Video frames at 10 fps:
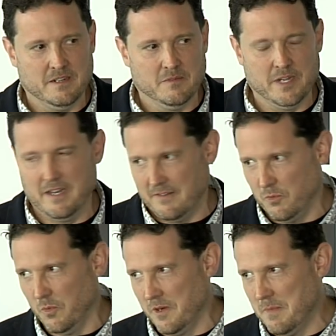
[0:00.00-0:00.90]
we didn't have
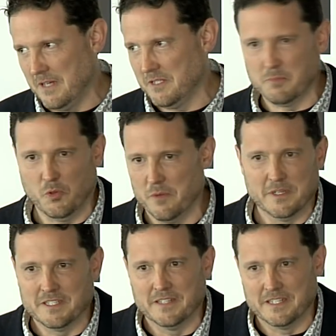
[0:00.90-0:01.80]
to worry about
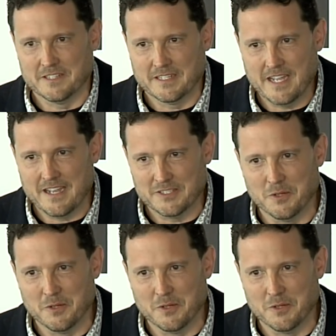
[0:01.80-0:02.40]
deployments and things like that.